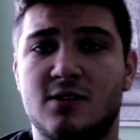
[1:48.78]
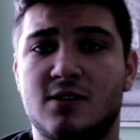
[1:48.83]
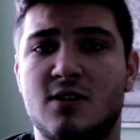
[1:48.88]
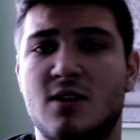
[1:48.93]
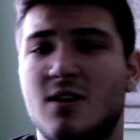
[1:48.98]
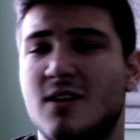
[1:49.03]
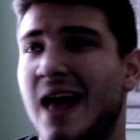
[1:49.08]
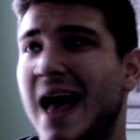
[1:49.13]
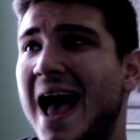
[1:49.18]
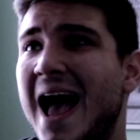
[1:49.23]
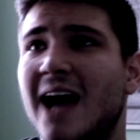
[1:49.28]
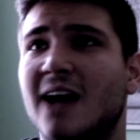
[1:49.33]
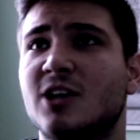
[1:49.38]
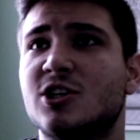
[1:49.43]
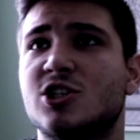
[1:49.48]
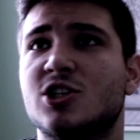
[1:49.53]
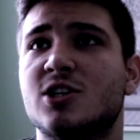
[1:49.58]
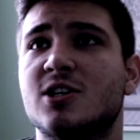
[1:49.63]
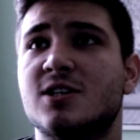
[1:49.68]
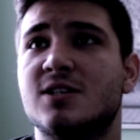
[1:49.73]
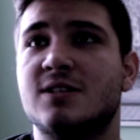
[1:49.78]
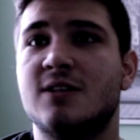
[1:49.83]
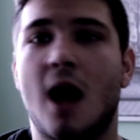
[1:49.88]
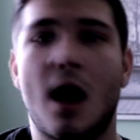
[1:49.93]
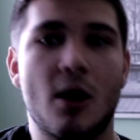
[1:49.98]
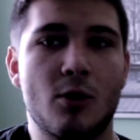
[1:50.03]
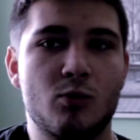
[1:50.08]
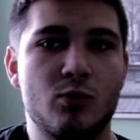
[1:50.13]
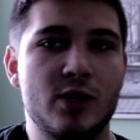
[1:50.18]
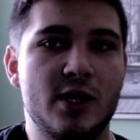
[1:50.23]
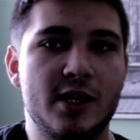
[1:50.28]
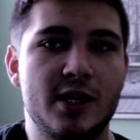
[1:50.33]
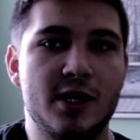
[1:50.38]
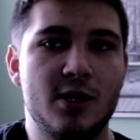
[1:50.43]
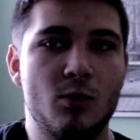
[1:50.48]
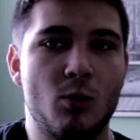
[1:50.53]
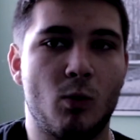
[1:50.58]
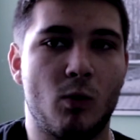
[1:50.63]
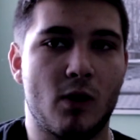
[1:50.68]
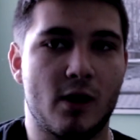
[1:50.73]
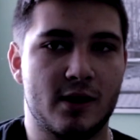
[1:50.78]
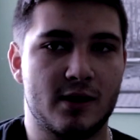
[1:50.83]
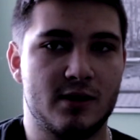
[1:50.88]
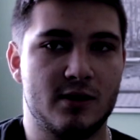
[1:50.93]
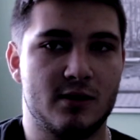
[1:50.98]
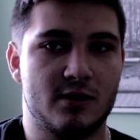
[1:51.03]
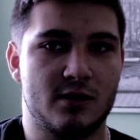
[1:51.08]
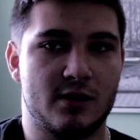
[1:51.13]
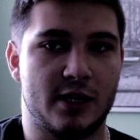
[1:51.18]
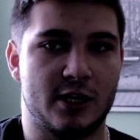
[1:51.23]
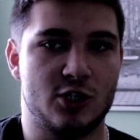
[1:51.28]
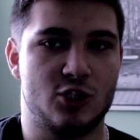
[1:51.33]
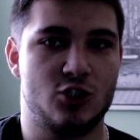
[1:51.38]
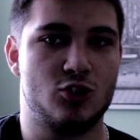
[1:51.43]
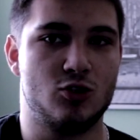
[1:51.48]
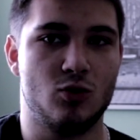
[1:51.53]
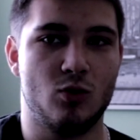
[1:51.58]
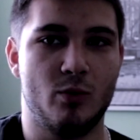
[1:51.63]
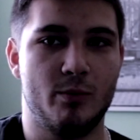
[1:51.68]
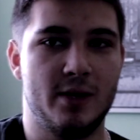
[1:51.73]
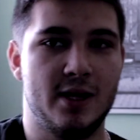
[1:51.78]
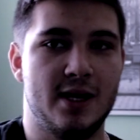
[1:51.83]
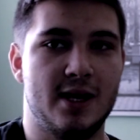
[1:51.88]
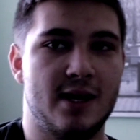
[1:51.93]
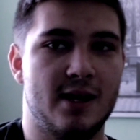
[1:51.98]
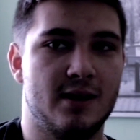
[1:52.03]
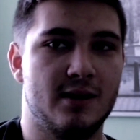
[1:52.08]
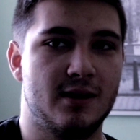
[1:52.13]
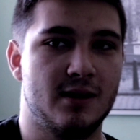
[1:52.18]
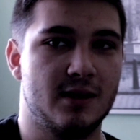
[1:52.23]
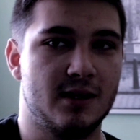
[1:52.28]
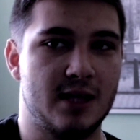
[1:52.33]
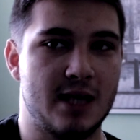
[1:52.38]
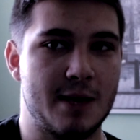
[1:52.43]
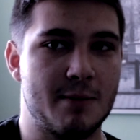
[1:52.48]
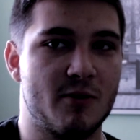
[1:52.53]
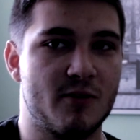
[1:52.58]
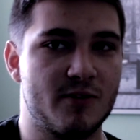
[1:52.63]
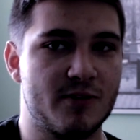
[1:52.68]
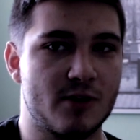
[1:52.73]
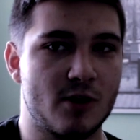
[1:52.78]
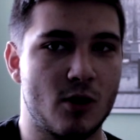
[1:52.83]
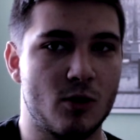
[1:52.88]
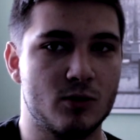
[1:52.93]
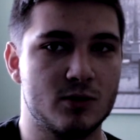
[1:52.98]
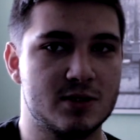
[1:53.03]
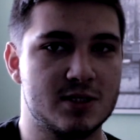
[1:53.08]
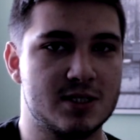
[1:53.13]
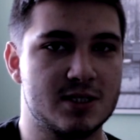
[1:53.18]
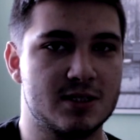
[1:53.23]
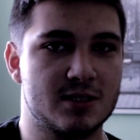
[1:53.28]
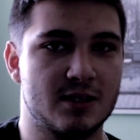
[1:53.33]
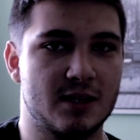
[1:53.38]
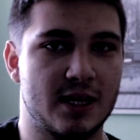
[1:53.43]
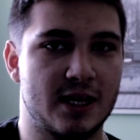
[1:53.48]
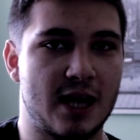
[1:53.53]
the action is not really what drew me in Game of Thrones.